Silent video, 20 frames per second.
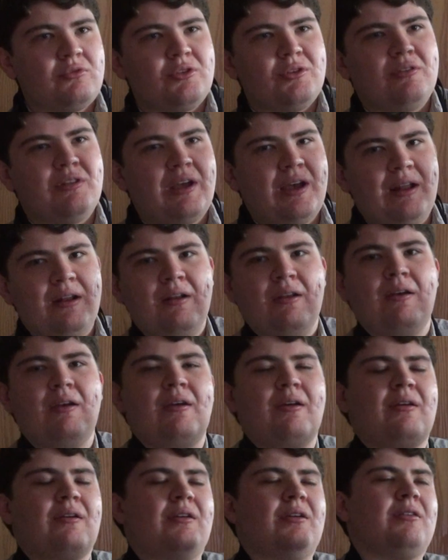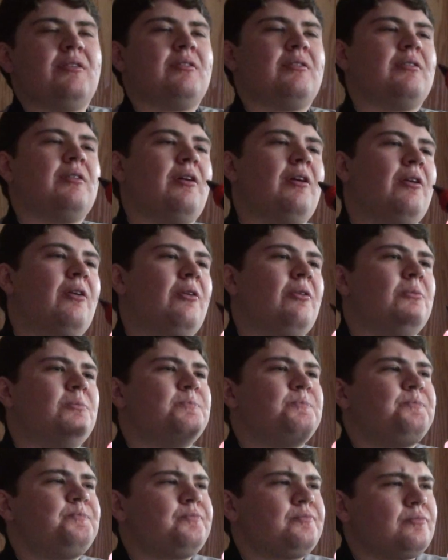do that. So
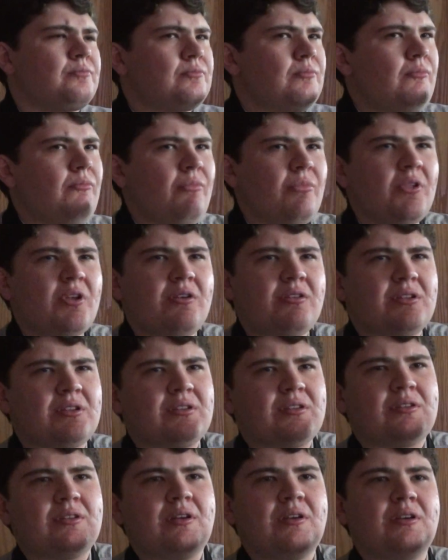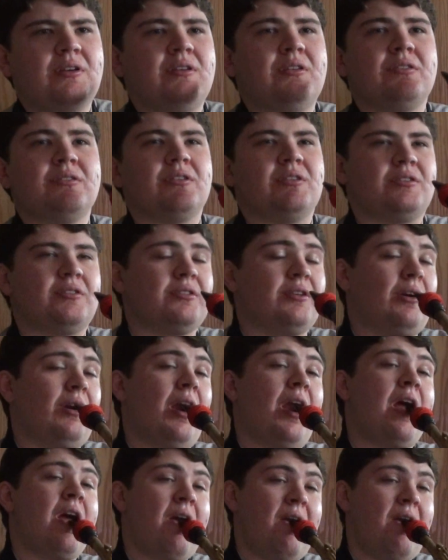let's just start.